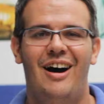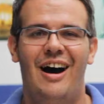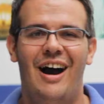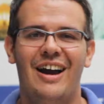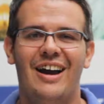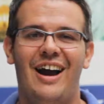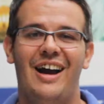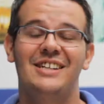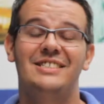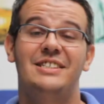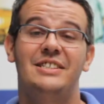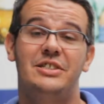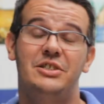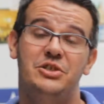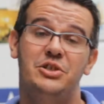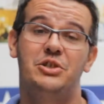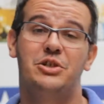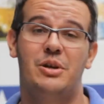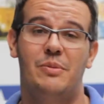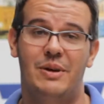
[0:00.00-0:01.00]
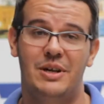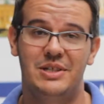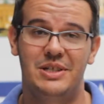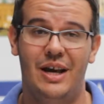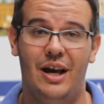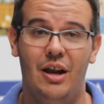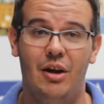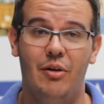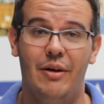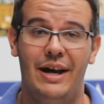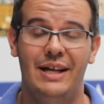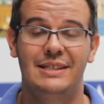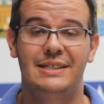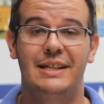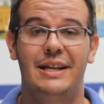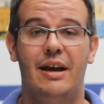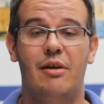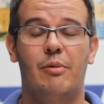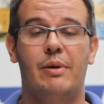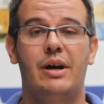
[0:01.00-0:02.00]
Hi guys, this is Teacher Marcelo, and
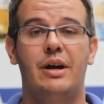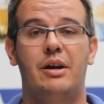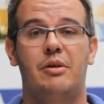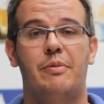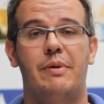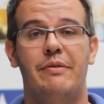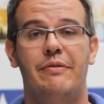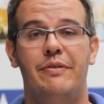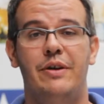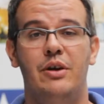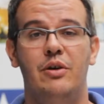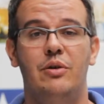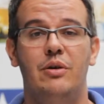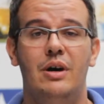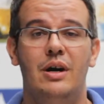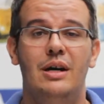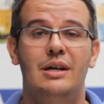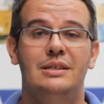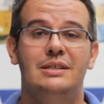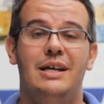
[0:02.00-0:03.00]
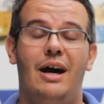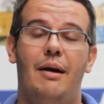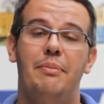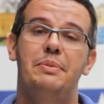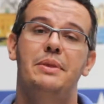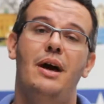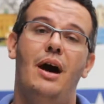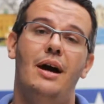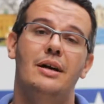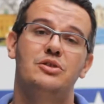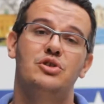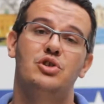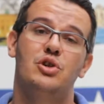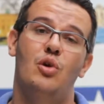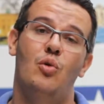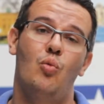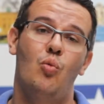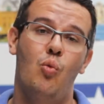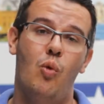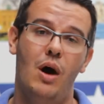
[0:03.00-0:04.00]
today we're going to review Top Notch
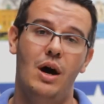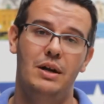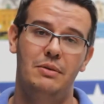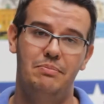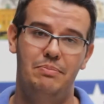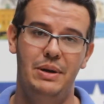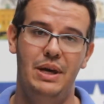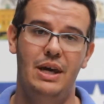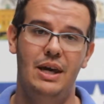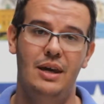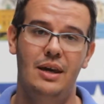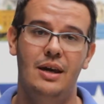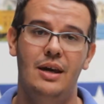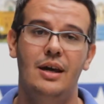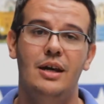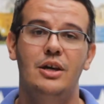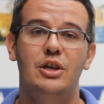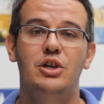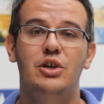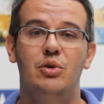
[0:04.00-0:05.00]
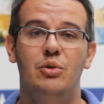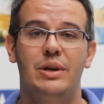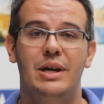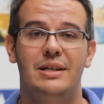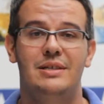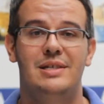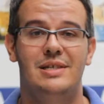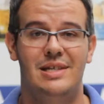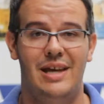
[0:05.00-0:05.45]
1B Unit